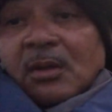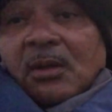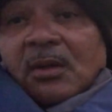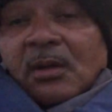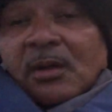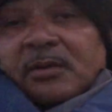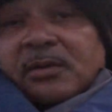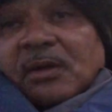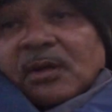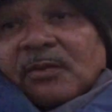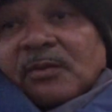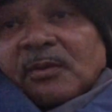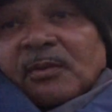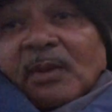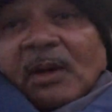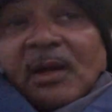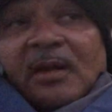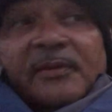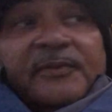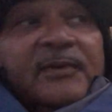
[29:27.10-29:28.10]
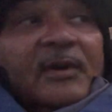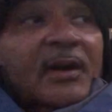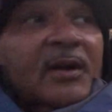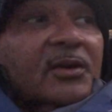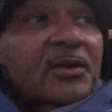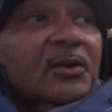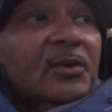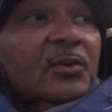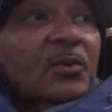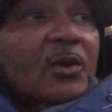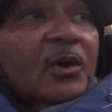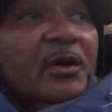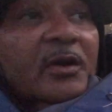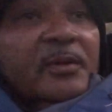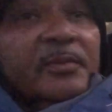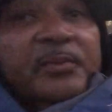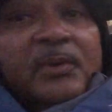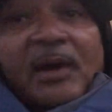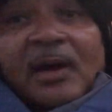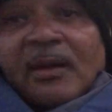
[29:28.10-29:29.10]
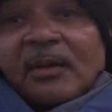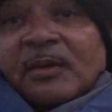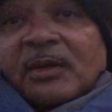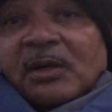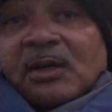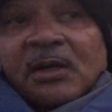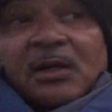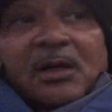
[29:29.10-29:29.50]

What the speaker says: I think we might have found good water in probably